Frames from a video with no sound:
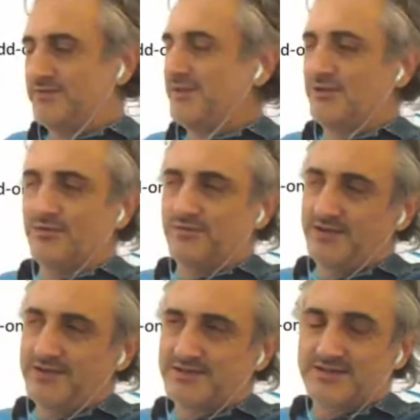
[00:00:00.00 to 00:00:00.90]
You can
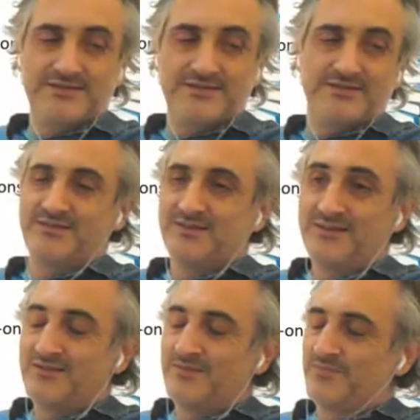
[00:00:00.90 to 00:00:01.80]
think of this as
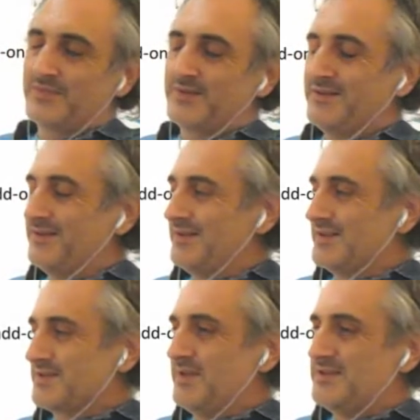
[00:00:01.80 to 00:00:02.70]

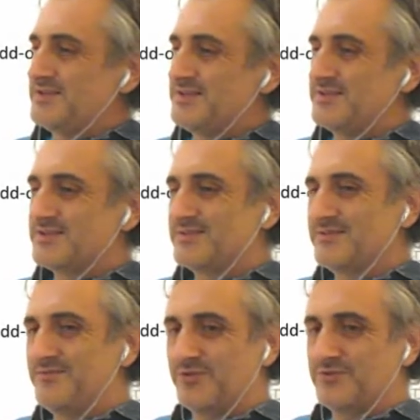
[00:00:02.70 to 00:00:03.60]
a
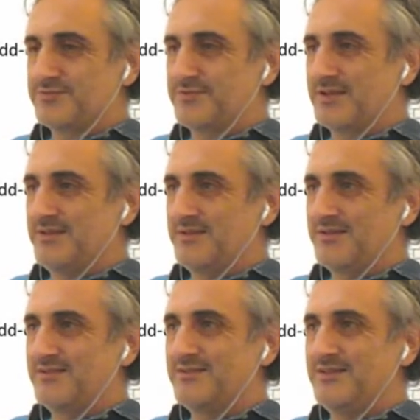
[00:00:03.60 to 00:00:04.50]
basis for
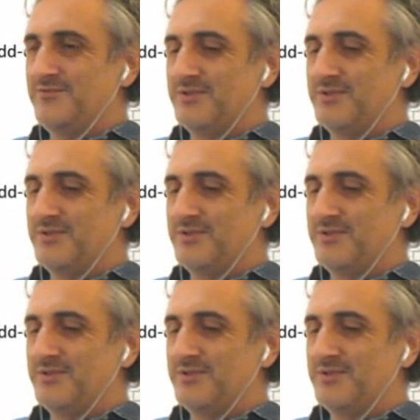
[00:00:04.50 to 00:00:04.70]
constructing